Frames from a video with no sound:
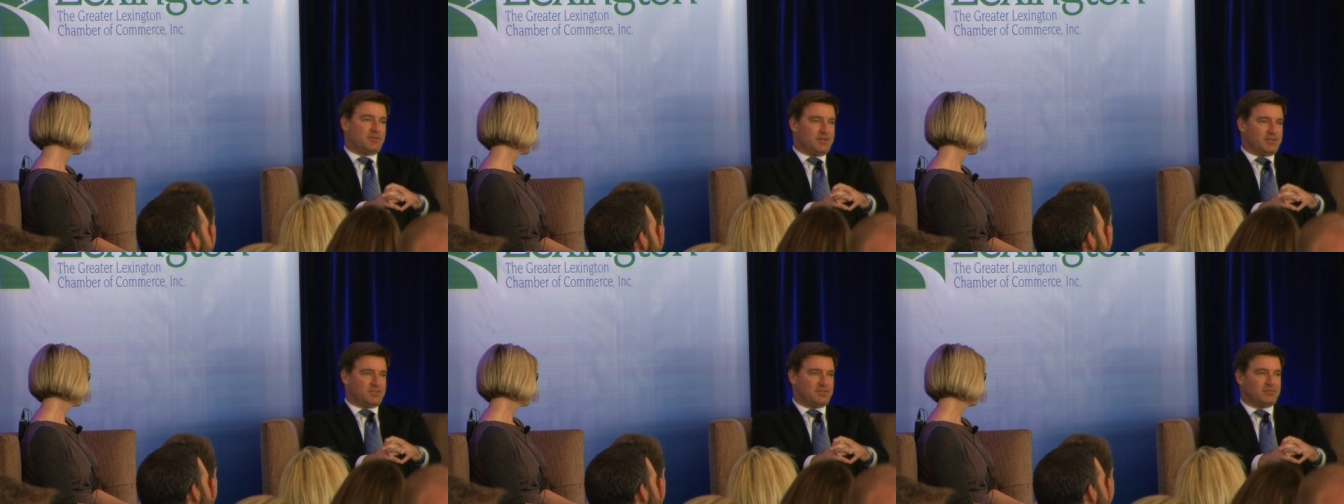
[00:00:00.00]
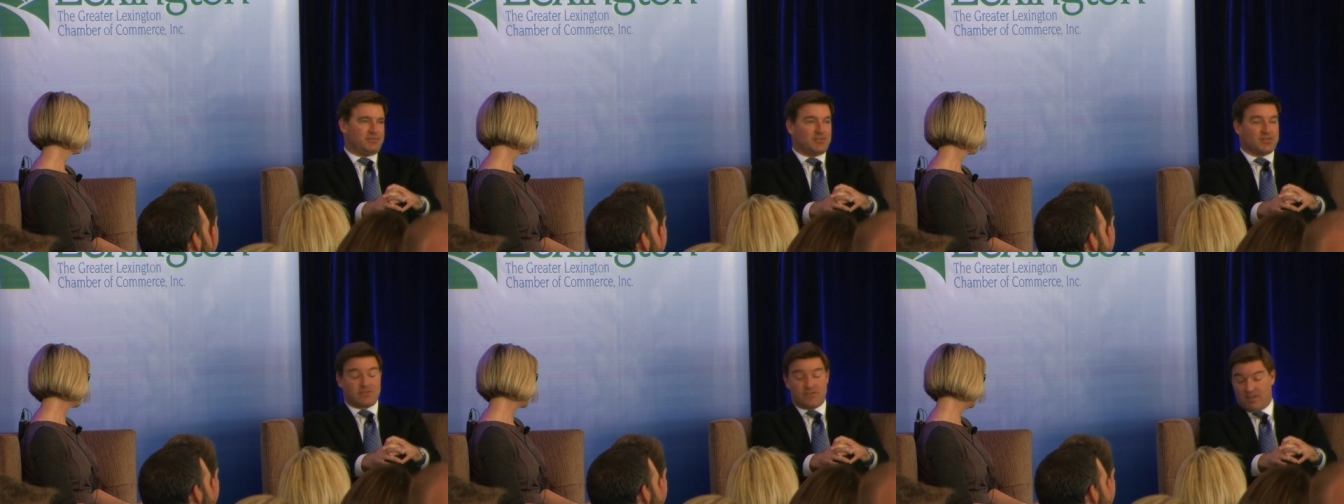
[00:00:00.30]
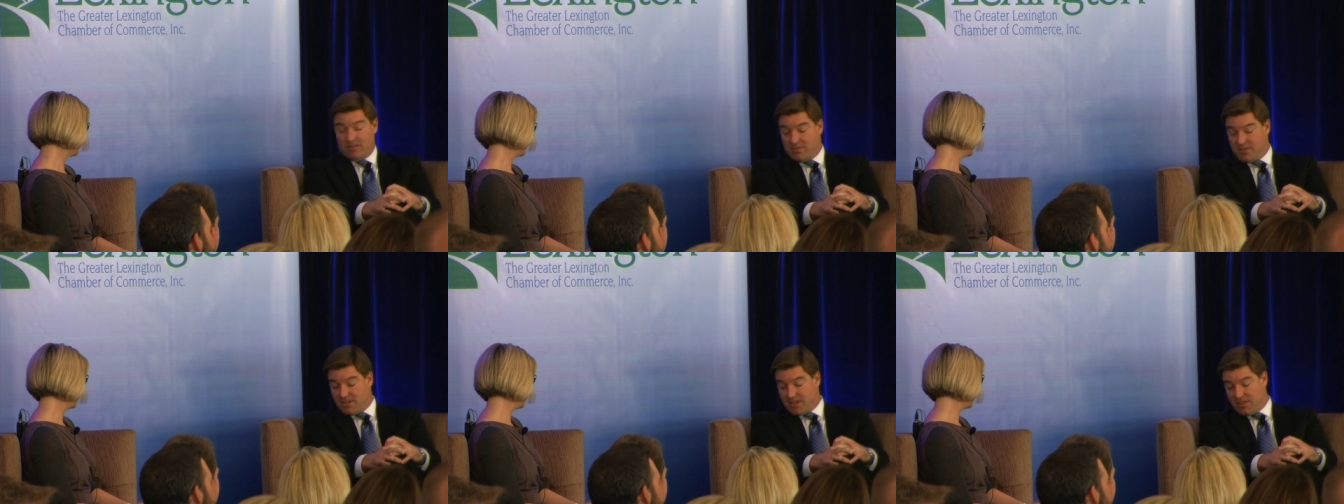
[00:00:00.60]
question. First of
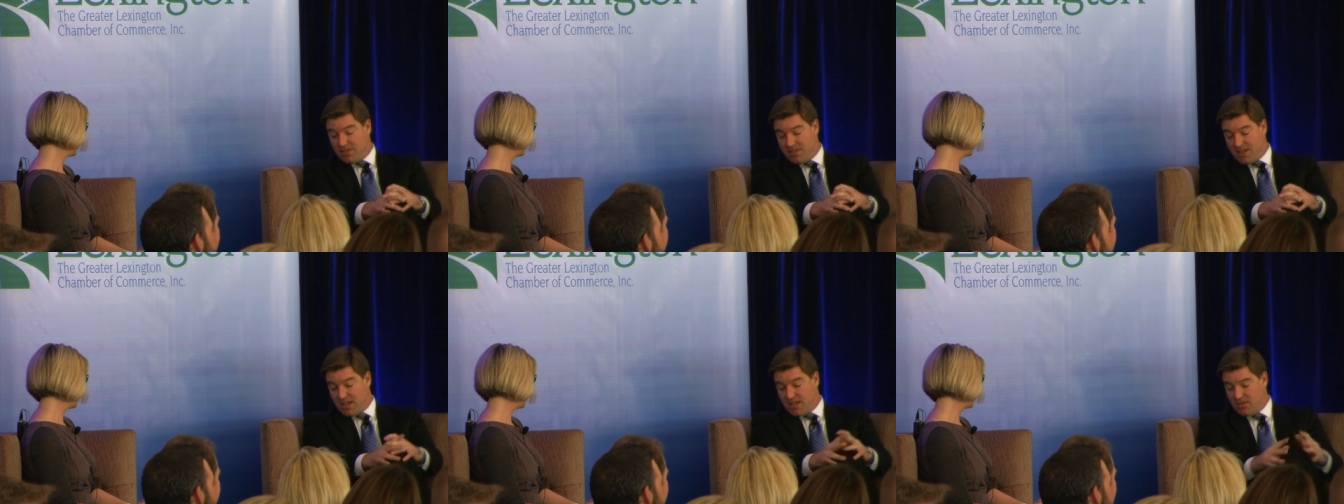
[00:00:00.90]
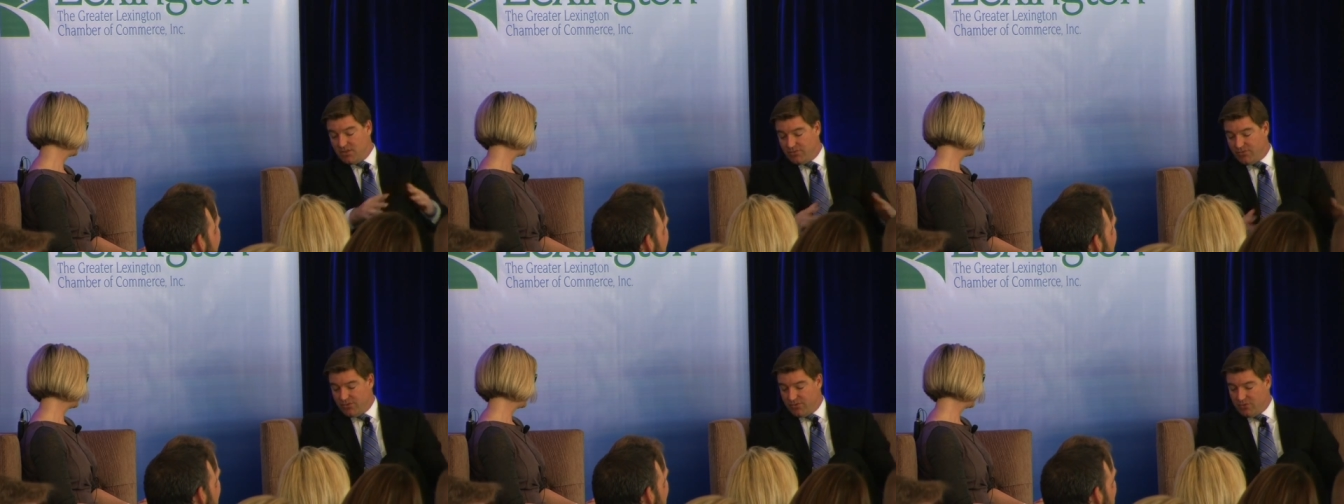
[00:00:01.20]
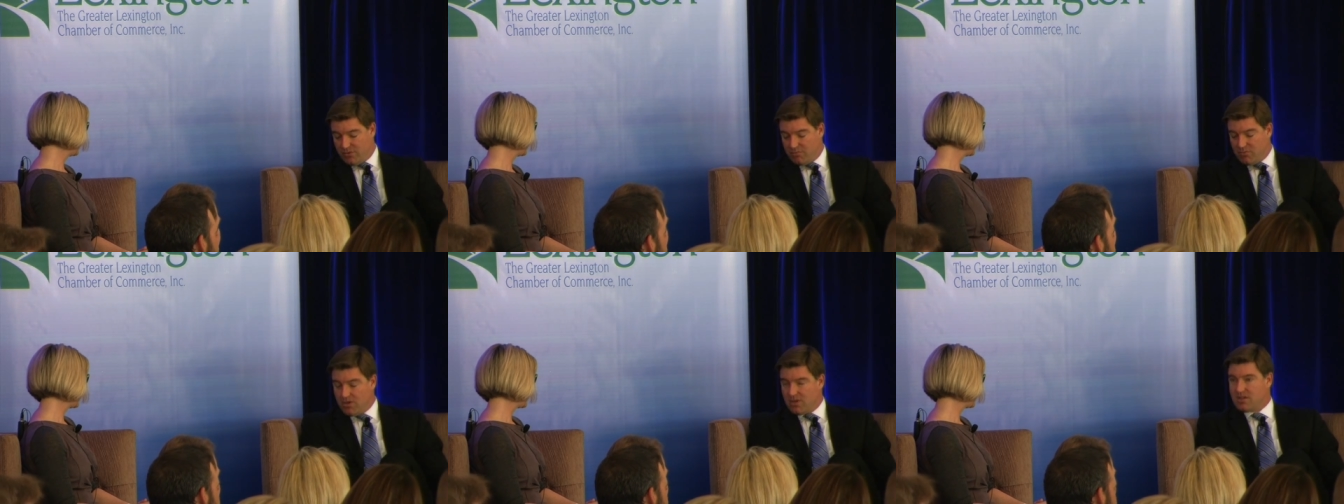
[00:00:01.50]
all, let me say thank you for the
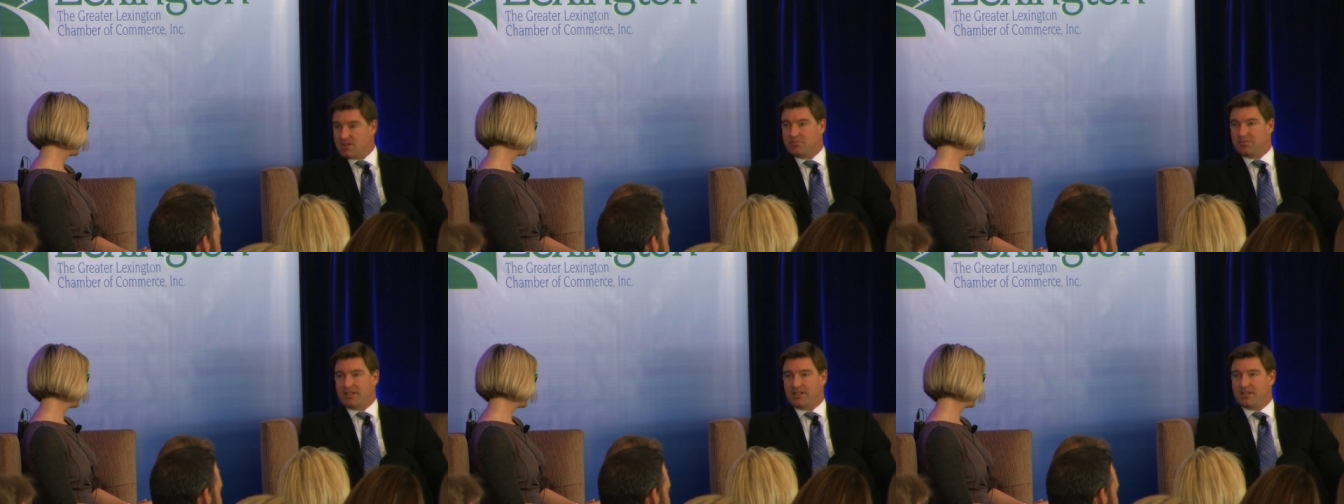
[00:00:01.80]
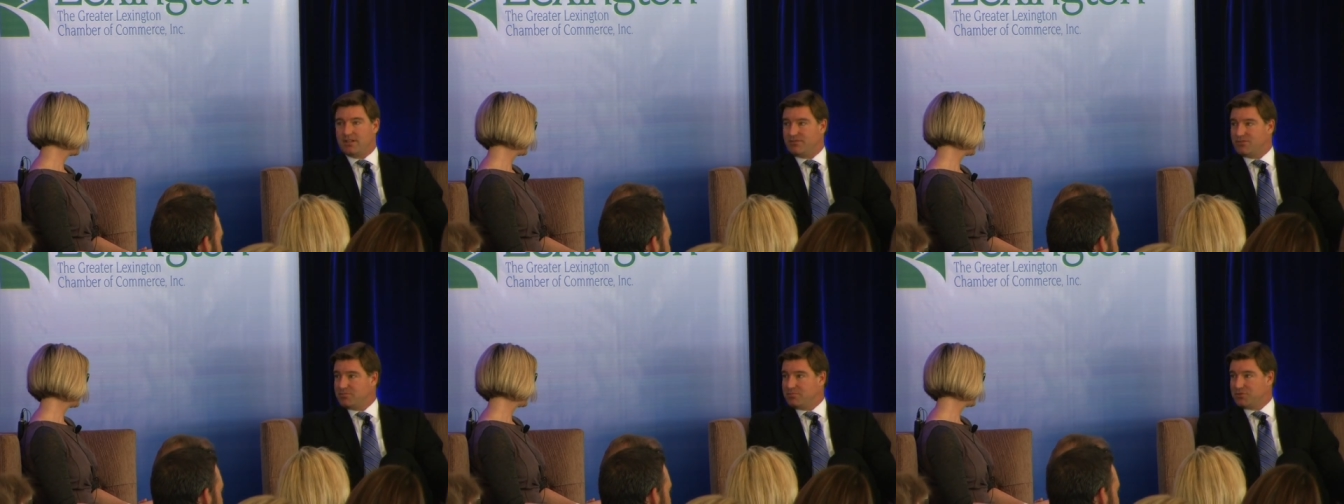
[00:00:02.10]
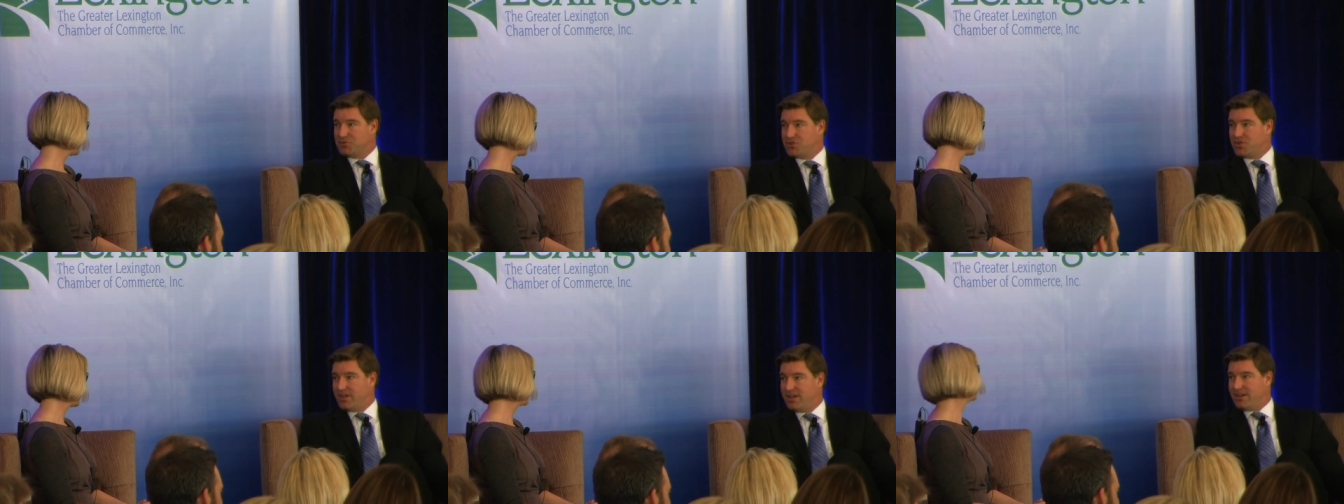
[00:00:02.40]
remarkably
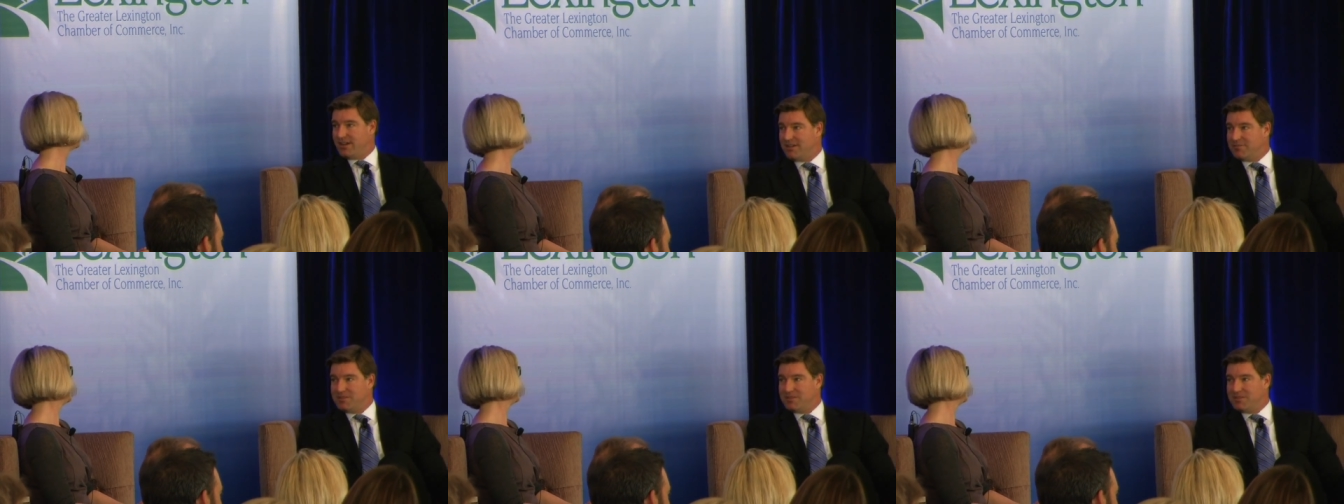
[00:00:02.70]
comfortable chair.